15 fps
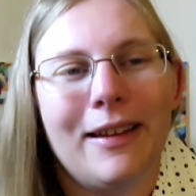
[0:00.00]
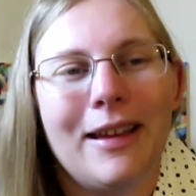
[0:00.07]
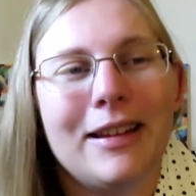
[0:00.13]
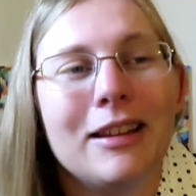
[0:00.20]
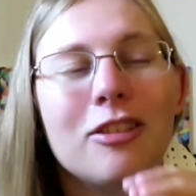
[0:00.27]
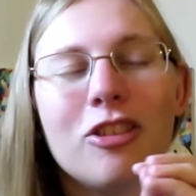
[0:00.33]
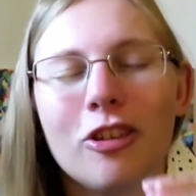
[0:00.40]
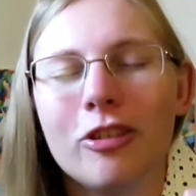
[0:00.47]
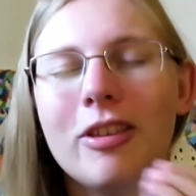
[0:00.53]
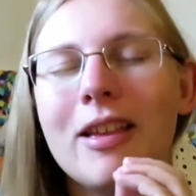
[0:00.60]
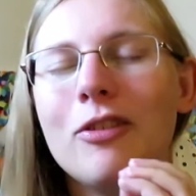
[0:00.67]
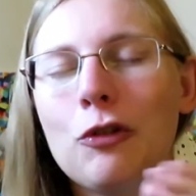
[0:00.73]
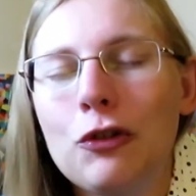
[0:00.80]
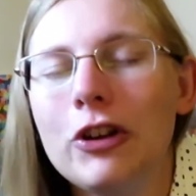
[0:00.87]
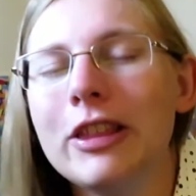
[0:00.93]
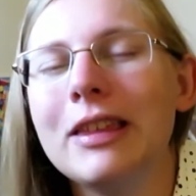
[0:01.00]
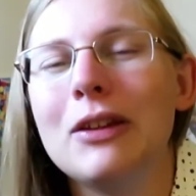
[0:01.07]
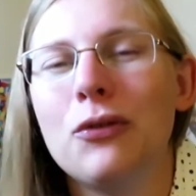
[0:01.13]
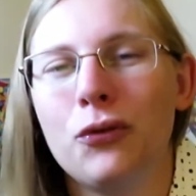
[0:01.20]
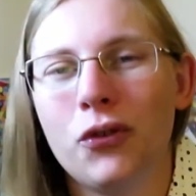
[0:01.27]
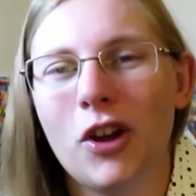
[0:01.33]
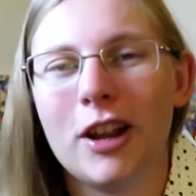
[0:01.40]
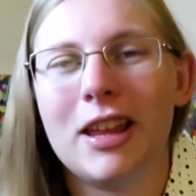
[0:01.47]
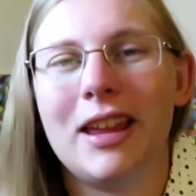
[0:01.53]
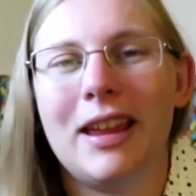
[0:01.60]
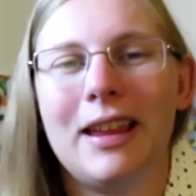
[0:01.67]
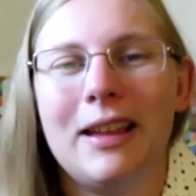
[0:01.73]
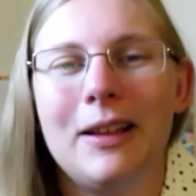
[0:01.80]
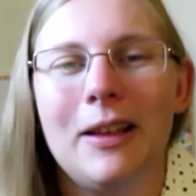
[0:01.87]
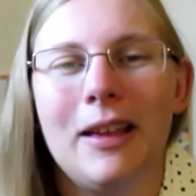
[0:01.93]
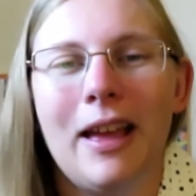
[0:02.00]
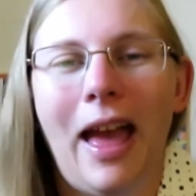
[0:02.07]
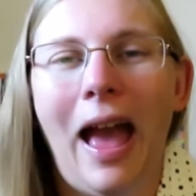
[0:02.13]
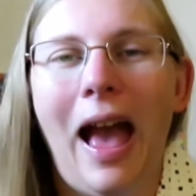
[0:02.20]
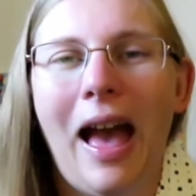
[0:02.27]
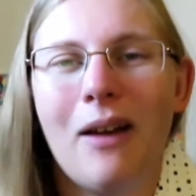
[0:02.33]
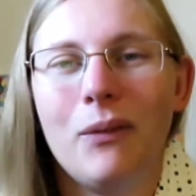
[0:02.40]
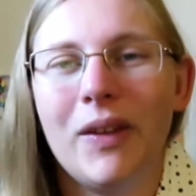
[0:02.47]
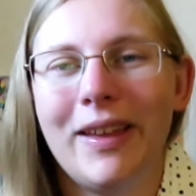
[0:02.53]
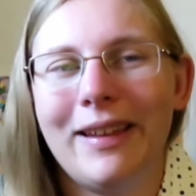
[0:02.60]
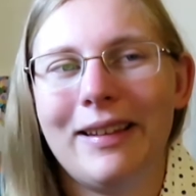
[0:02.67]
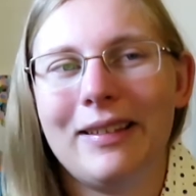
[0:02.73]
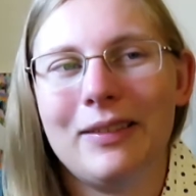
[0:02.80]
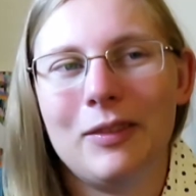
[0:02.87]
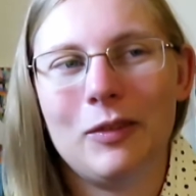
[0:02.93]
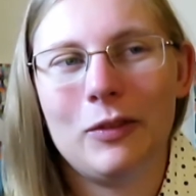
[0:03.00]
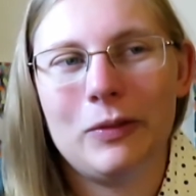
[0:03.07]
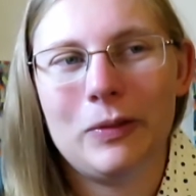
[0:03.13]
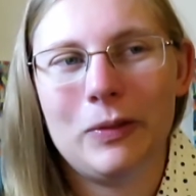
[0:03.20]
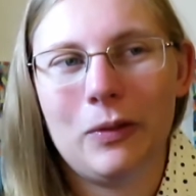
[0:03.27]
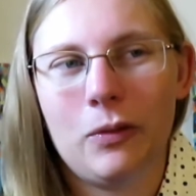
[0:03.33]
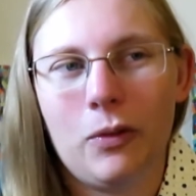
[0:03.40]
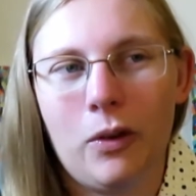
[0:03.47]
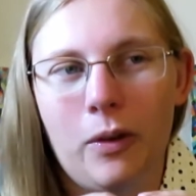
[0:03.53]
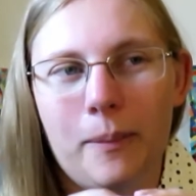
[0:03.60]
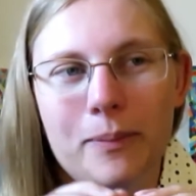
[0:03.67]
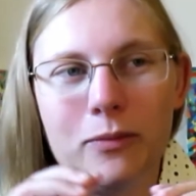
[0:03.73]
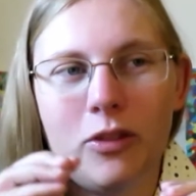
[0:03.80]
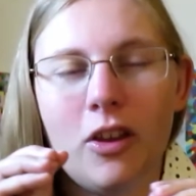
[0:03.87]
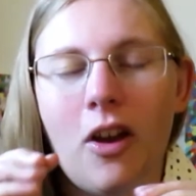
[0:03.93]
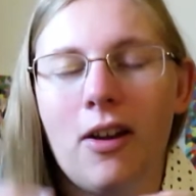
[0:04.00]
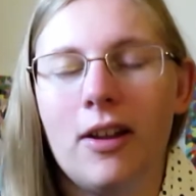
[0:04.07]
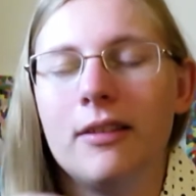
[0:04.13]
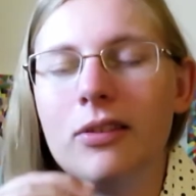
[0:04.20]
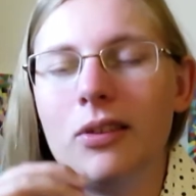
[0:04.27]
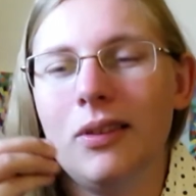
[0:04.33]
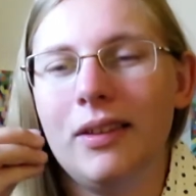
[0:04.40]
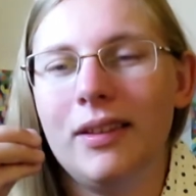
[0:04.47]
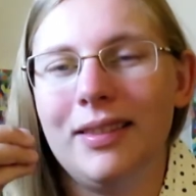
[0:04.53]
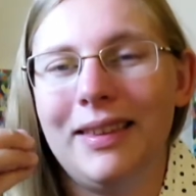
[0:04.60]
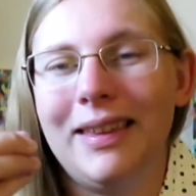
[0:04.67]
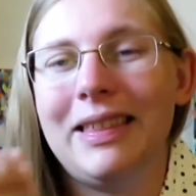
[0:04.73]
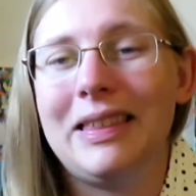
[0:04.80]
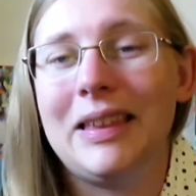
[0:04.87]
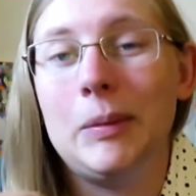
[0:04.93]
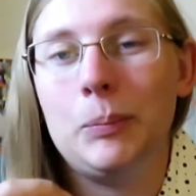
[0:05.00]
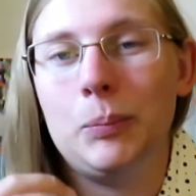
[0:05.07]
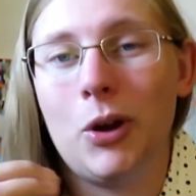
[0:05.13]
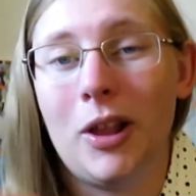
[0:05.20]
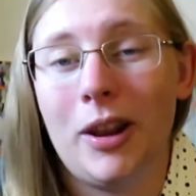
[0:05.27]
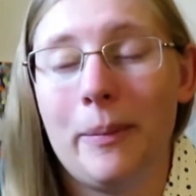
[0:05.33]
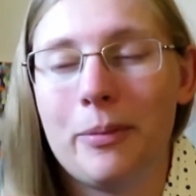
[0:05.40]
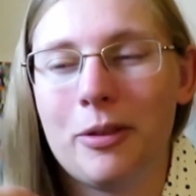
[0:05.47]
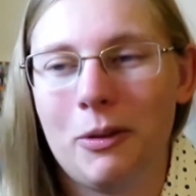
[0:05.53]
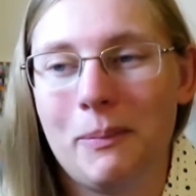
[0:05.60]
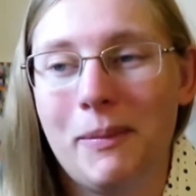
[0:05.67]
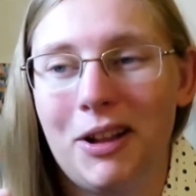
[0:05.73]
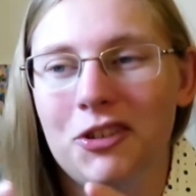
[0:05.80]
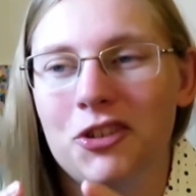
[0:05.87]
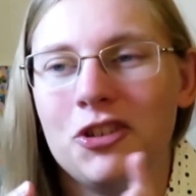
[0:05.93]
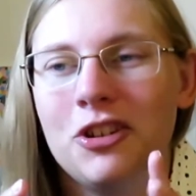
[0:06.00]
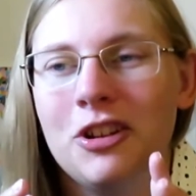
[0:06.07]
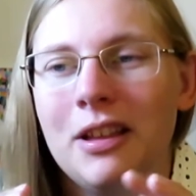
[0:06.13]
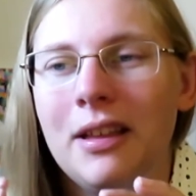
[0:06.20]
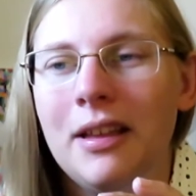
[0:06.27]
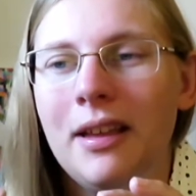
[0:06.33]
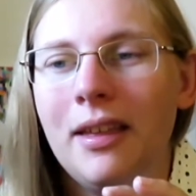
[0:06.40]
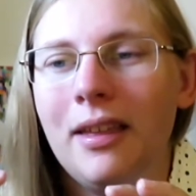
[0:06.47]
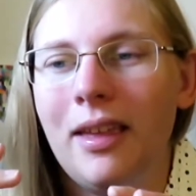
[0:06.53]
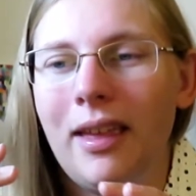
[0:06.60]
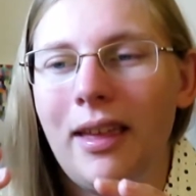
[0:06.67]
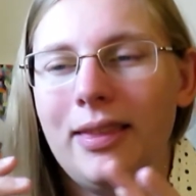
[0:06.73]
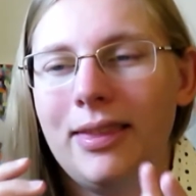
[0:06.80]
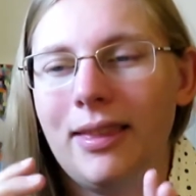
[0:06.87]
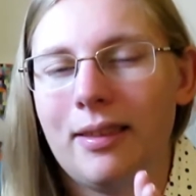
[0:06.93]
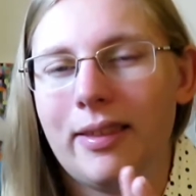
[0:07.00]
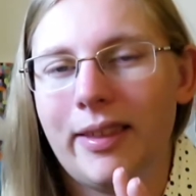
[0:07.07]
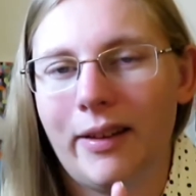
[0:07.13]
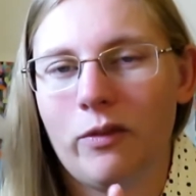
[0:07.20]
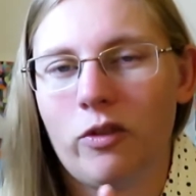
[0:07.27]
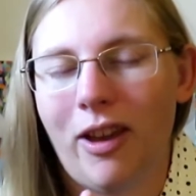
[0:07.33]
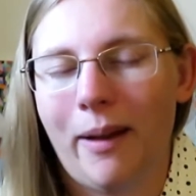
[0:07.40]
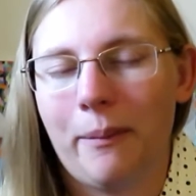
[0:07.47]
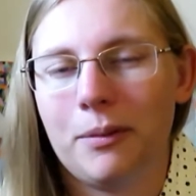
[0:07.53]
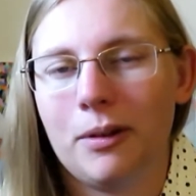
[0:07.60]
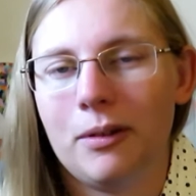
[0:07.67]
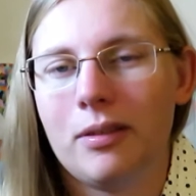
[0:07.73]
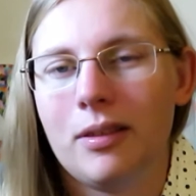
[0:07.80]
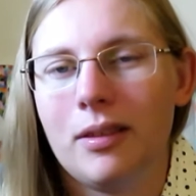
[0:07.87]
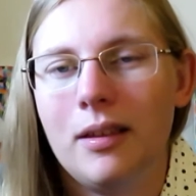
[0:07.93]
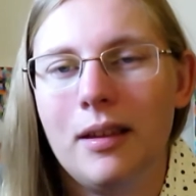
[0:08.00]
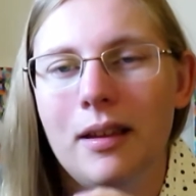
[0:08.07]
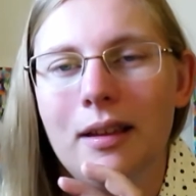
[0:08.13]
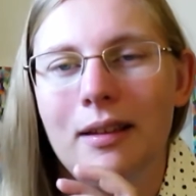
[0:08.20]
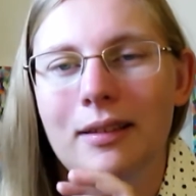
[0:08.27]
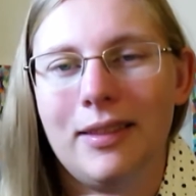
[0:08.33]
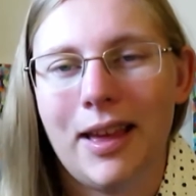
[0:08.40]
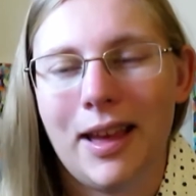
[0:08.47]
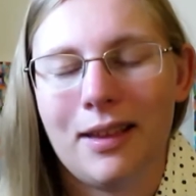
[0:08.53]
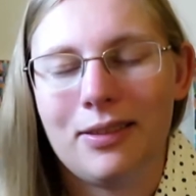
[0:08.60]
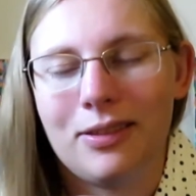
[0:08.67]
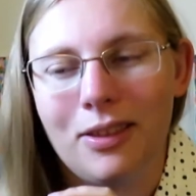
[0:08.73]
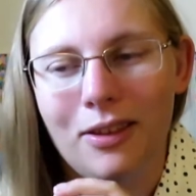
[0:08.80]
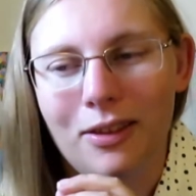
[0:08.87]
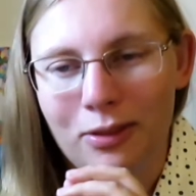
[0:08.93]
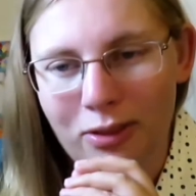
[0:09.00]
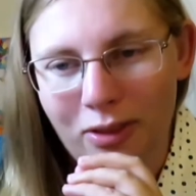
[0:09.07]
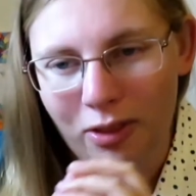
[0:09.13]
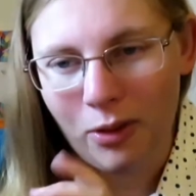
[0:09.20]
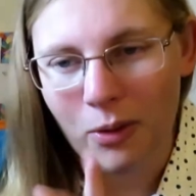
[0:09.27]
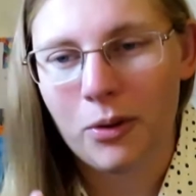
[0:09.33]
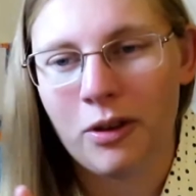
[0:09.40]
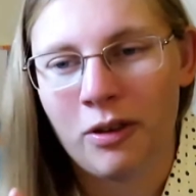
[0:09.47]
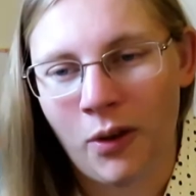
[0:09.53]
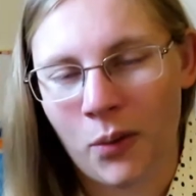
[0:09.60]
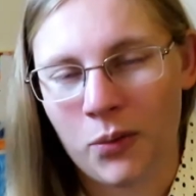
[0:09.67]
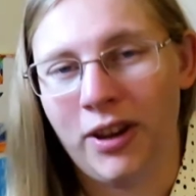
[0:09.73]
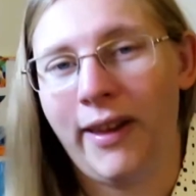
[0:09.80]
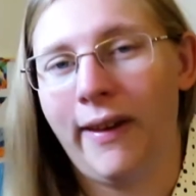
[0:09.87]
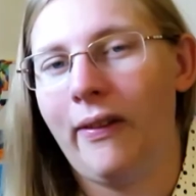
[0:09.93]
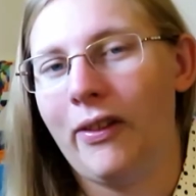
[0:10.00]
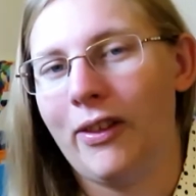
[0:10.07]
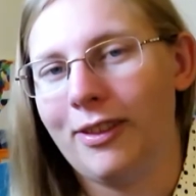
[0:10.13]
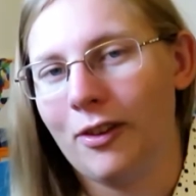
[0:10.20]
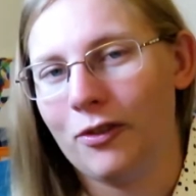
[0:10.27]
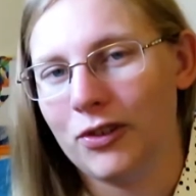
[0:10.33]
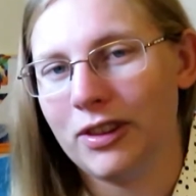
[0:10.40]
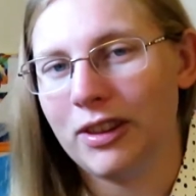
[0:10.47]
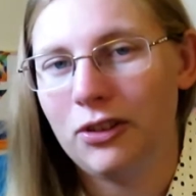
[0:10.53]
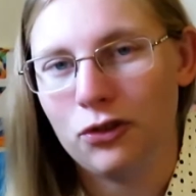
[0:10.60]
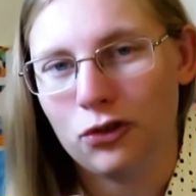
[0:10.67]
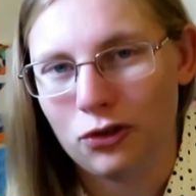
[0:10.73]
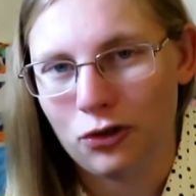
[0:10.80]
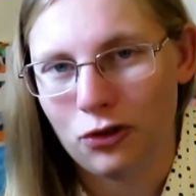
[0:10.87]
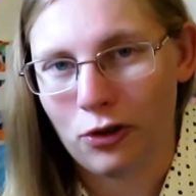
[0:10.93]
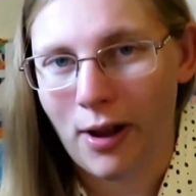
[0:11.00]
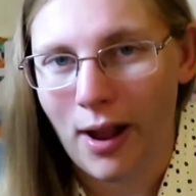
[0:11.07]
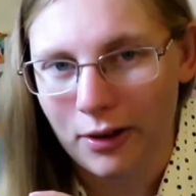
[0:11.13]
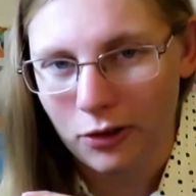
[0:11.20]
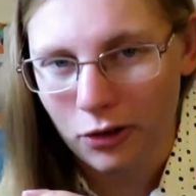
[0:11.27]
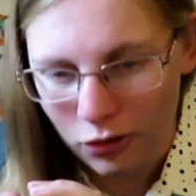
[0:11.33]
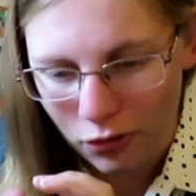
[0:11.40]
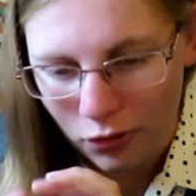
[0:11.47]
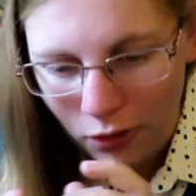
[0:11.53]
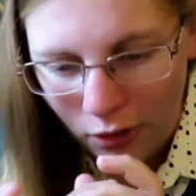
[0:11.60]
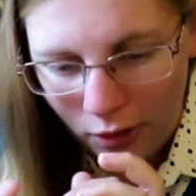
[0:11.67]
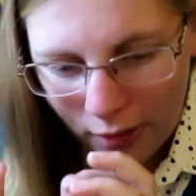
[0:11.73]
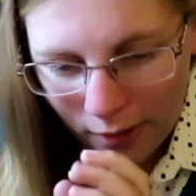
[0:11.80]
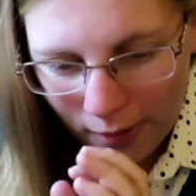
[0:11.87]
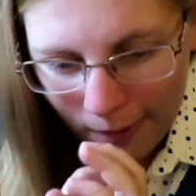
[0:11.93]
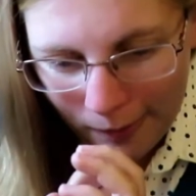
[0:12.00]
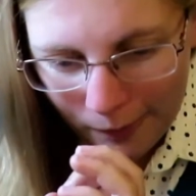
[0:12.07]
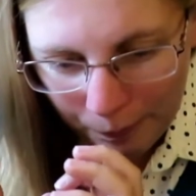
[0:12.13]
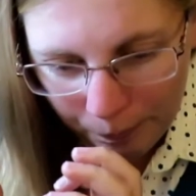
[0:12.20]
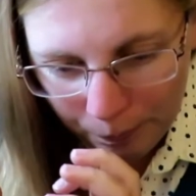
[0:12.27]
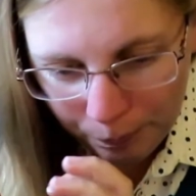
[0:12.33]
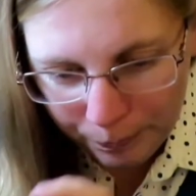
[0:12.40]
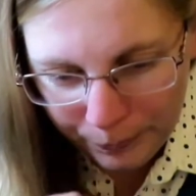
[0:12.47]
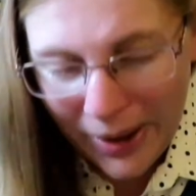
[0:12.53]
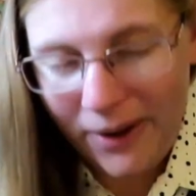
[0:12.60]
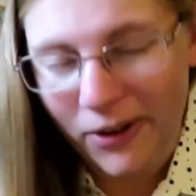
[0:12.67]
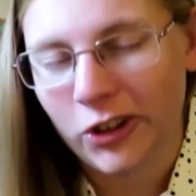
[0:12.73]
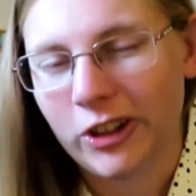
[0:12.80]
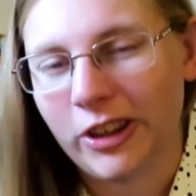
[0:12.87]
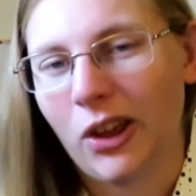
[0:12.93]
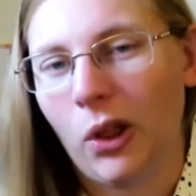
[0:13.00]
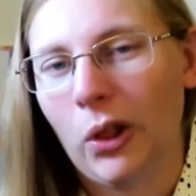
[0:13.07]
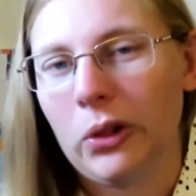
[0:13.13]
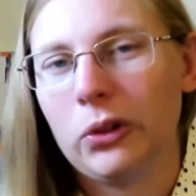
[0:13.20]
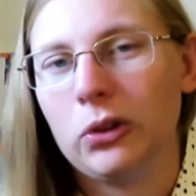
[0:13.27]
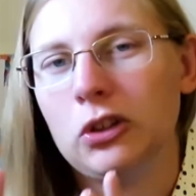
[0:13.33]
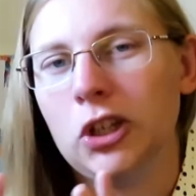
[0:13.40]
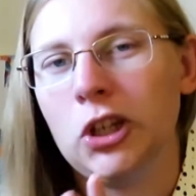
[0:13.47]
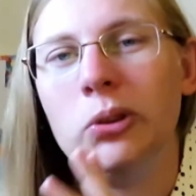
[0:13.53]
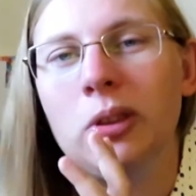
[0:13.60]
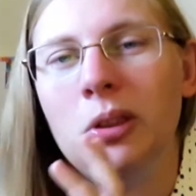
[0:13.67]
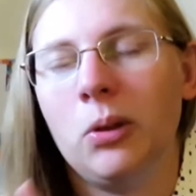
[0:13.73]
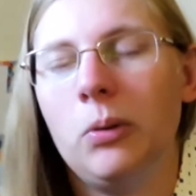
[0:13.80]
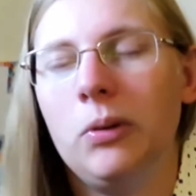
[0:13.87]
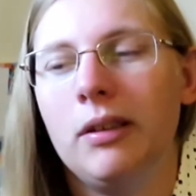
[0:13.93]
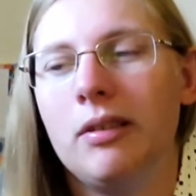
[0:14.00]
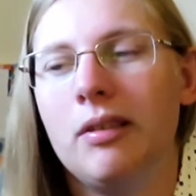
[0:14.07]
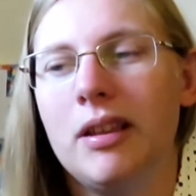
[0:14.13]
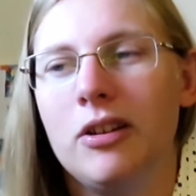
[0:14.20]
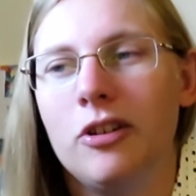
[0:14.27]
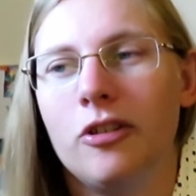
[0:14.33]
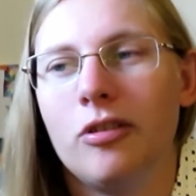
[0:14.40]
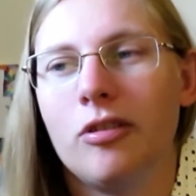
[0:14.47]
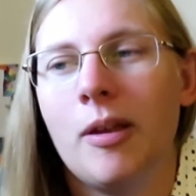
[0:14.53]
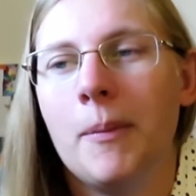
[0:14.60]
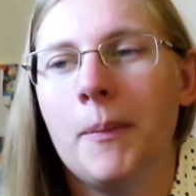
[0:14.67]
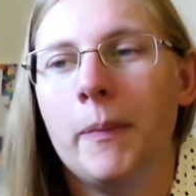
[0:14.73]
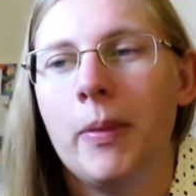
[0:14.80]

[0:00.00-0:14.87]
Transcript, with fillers: And it's just, it's really funny having the Odyssey and the Iliad brought up so much in this set of chapters. Like, the, the Lotus Hotel is a really direct parallel to the Lotus Eaters.